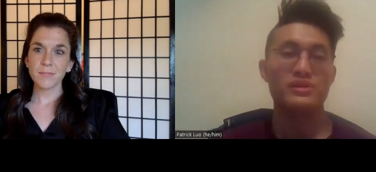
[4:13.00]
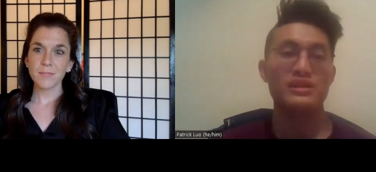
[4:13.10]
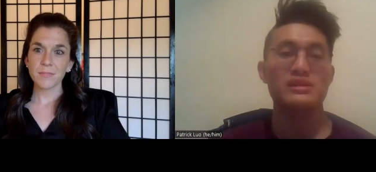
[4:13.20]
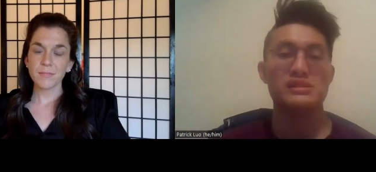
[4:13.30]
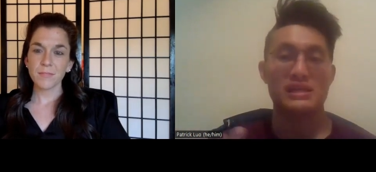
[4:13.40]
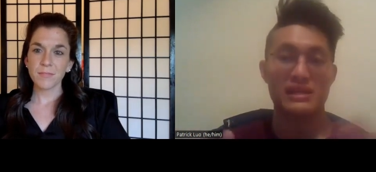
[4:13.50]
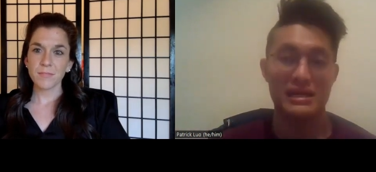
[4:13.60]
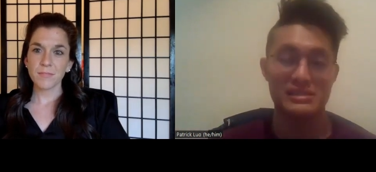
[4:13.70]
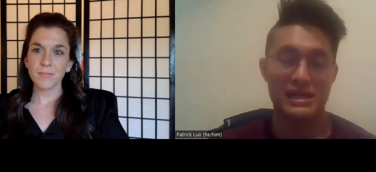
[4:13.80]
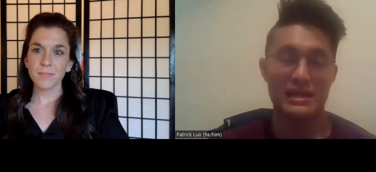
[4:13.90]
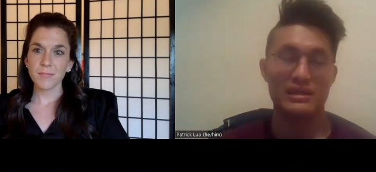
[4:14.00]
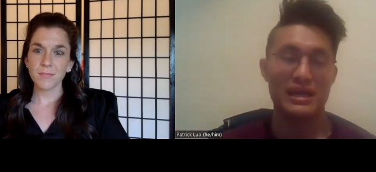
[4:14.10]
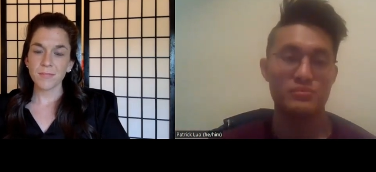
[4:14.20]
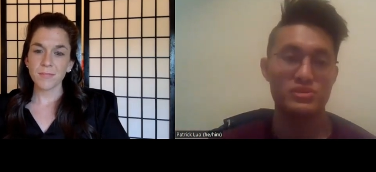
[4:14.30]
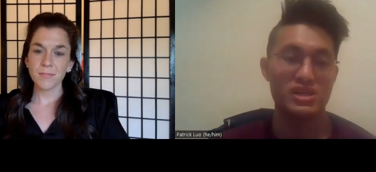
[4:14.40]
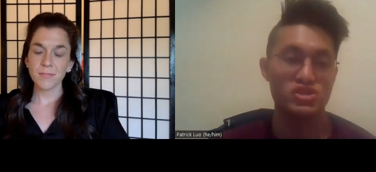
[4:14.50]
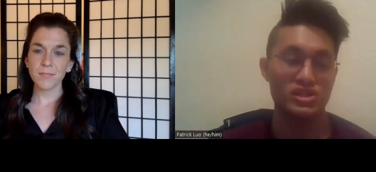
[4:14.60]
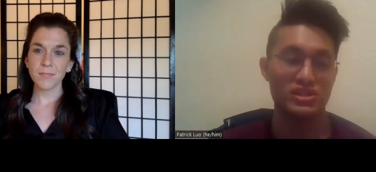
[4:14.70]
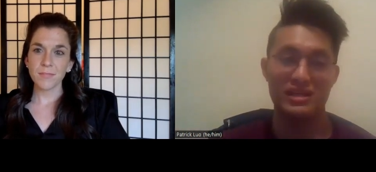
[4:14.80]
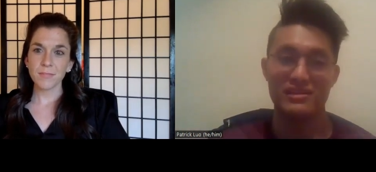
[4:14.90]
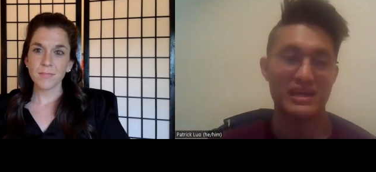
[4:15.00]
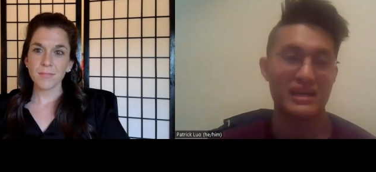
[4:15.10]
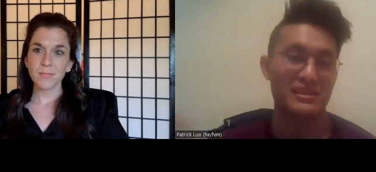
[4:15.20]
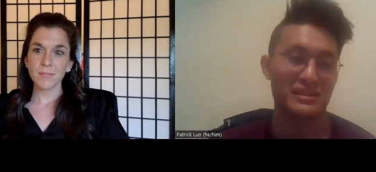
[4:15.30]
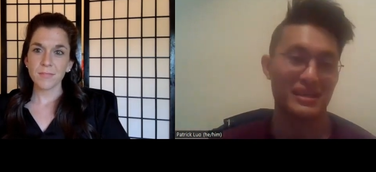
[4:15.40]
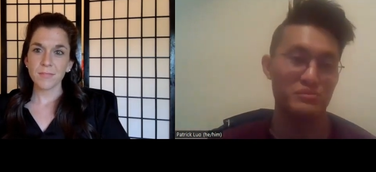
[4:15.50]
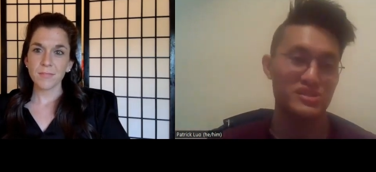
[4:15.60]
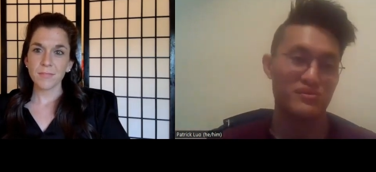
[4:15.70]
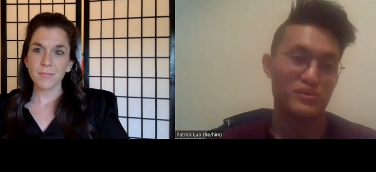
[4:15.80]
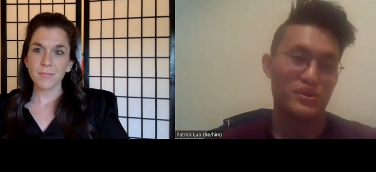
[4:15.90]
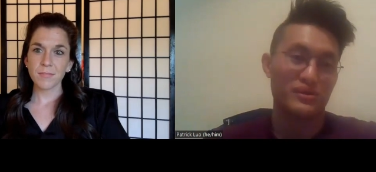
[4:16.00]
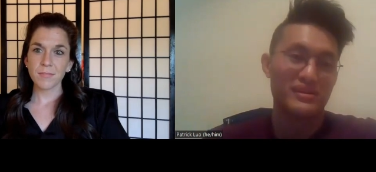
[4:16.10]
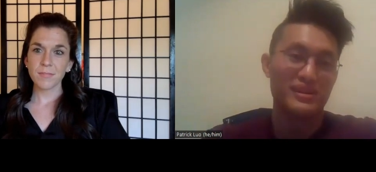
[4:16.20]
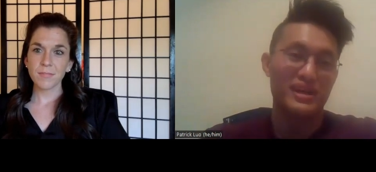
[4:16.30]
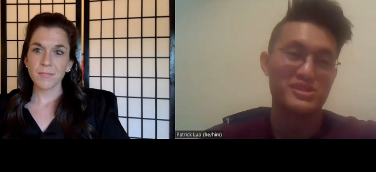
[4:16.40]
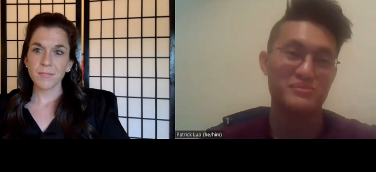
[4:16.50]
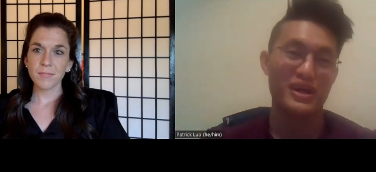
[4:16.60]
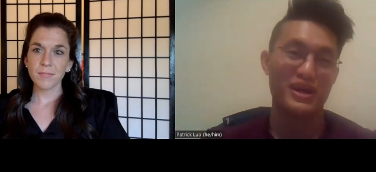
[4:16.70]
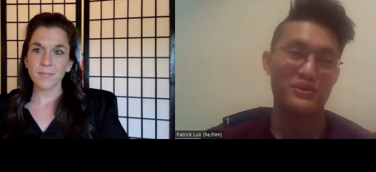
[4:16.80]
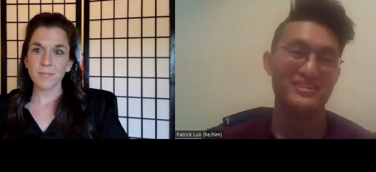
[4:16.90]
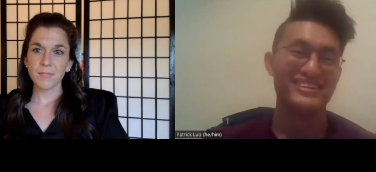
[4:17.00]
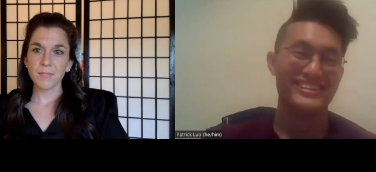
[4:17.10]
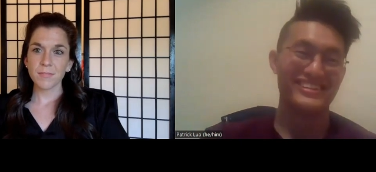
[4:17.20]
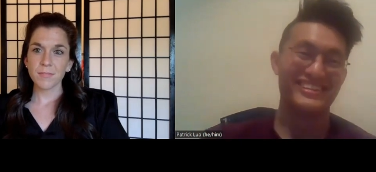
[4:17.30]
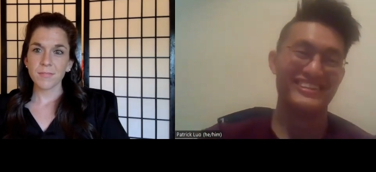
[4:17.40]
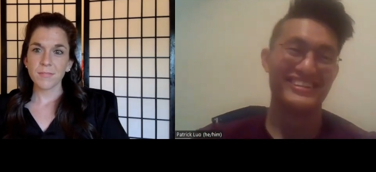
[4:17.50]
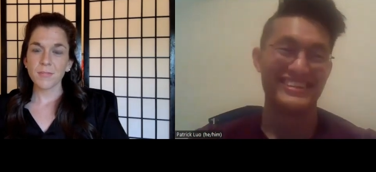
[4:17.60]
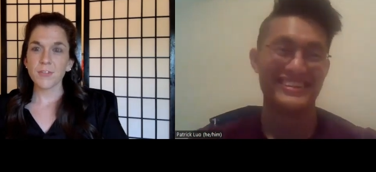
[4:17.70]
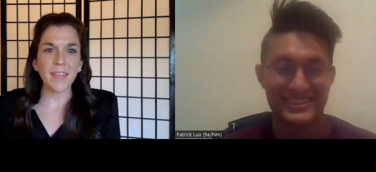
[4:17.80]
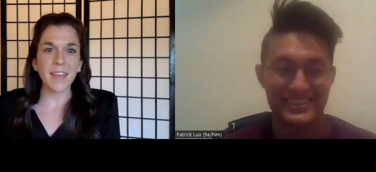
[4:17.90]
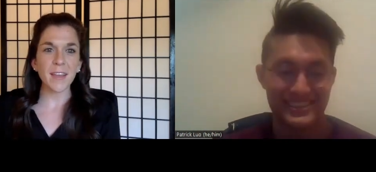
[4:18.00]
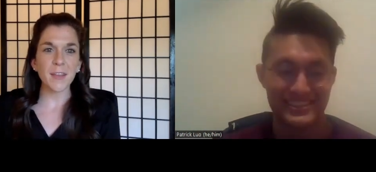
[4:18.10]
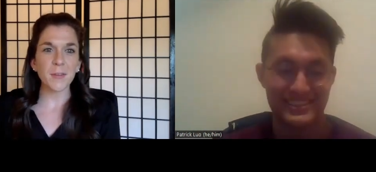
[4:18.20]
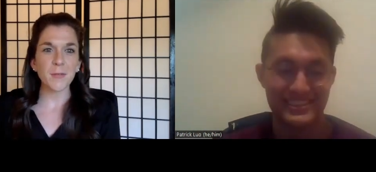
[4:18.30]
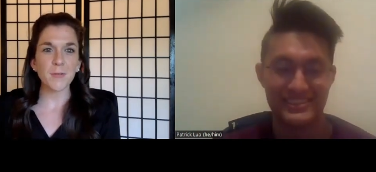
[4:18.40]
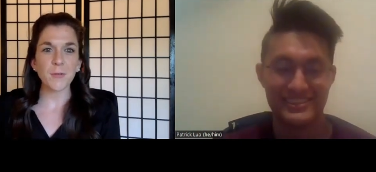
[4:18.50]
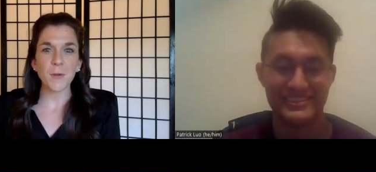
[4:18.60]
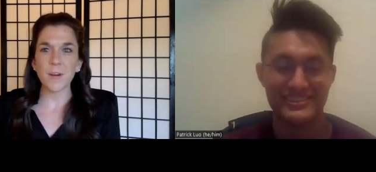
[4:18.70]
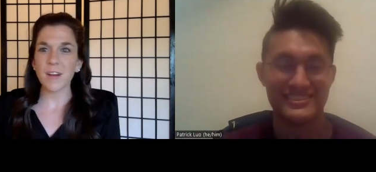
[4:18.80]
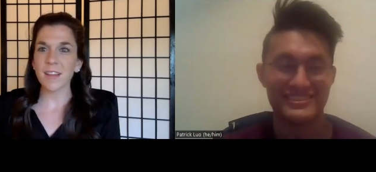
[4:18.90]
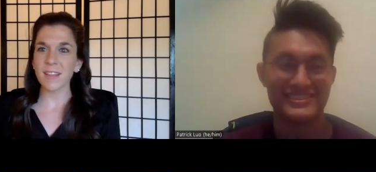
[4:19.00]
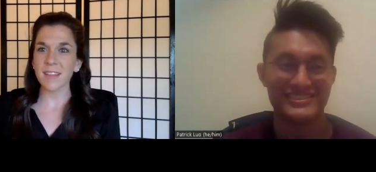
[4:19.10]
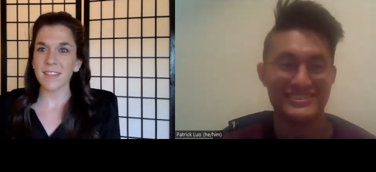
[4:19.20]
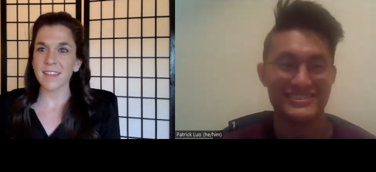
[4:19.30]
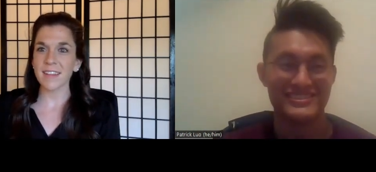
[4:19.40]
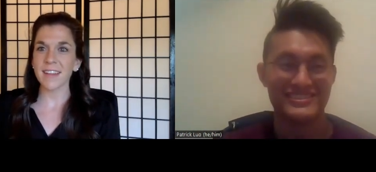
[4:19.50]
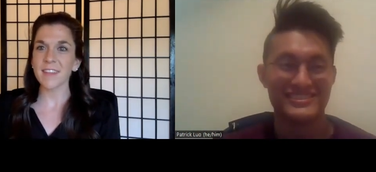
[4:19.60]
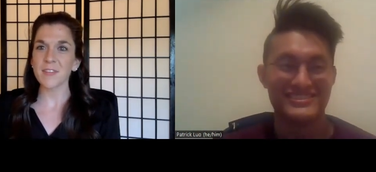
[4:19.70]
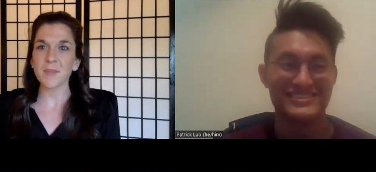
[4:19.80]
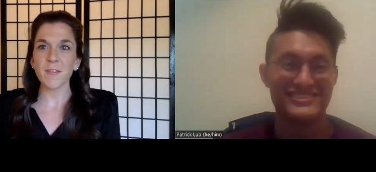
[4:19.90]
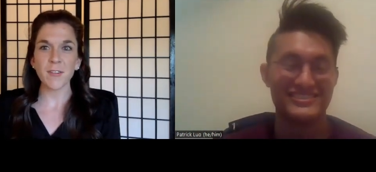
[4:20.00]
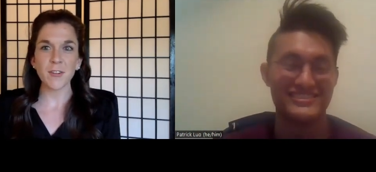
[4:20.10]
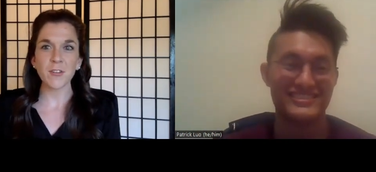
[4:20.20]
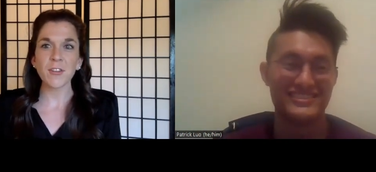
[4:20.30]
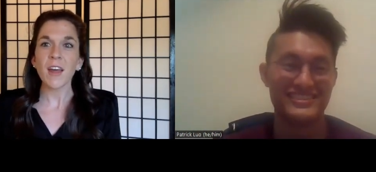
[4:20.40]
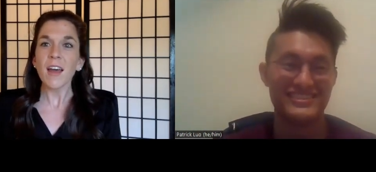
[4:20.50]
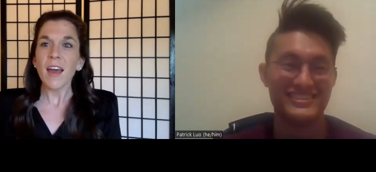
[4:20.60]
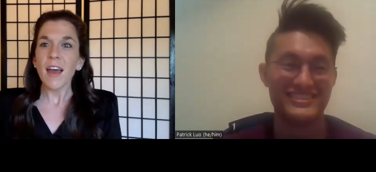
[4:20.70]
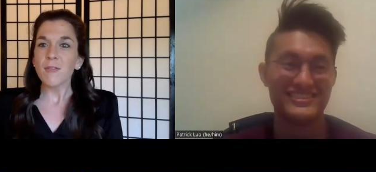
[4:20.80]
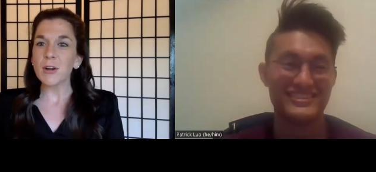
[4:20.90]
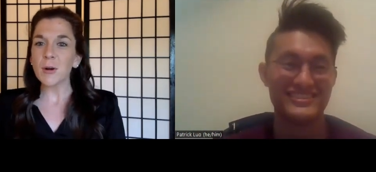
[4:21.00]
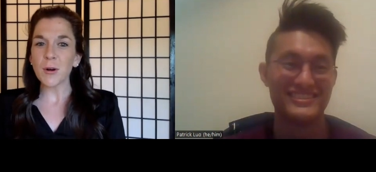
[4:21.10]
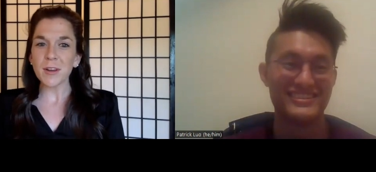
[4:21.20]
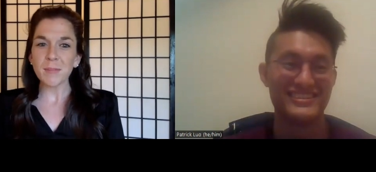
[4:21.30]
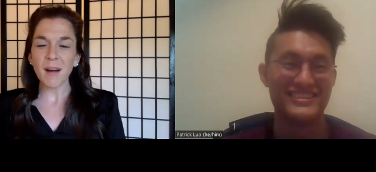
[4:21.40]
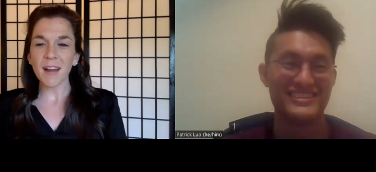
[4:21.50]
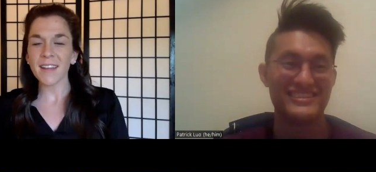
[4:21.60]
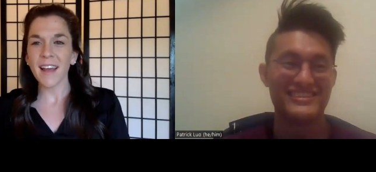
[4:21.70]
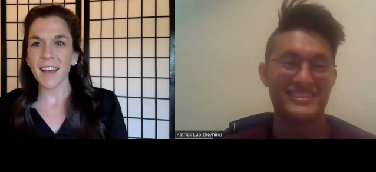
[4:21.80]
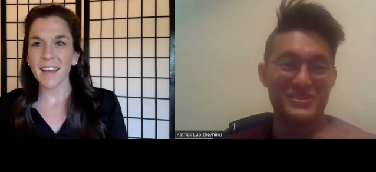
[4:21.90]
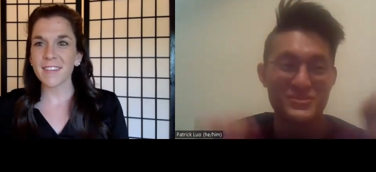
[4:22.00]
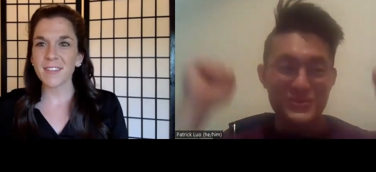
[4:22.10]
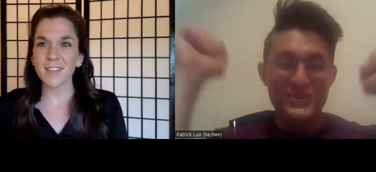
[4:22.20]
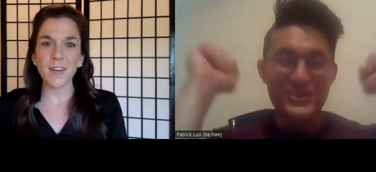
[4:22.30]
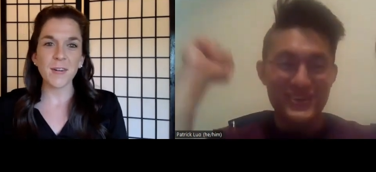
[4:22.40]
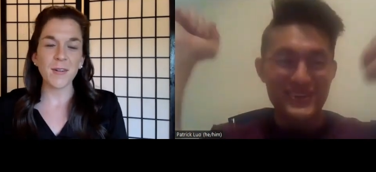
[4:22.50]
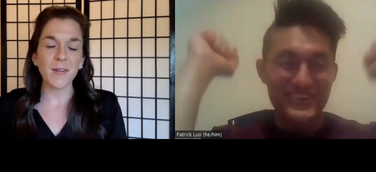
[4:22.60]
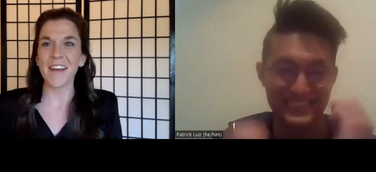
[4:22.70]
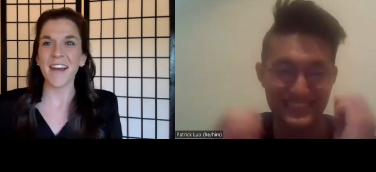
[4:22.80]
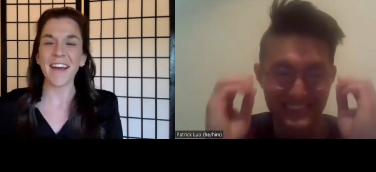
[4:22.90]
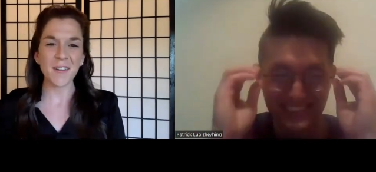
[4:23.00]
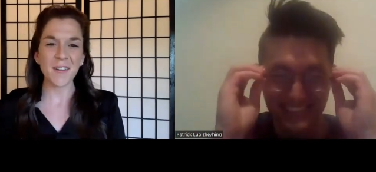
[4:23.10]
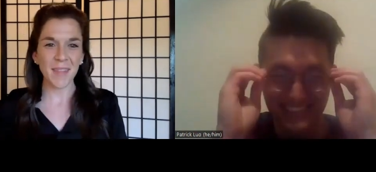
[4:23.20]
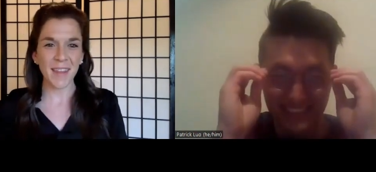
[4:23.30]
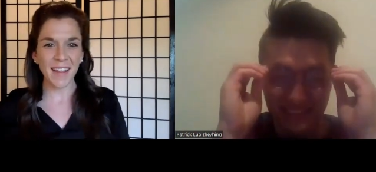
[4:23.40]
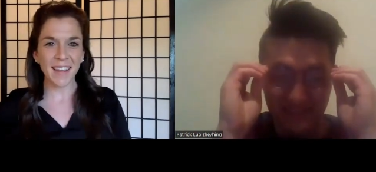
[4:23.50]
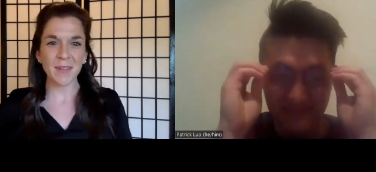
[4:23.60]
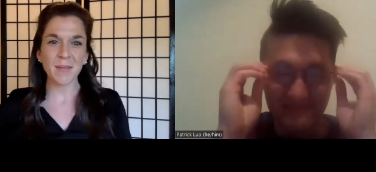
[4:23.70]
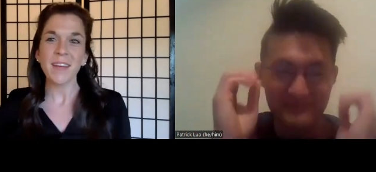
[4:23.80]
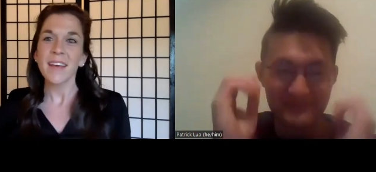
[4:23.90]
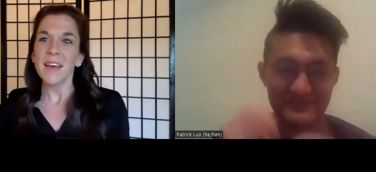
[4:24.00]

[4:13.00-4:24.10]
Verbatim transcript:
Speaker 1: diabetes and has had an amputation and anything that I missed from your awesome bio.
Speaker 2: Thank you for listening. This is my first recorded podcast. So I hope that I can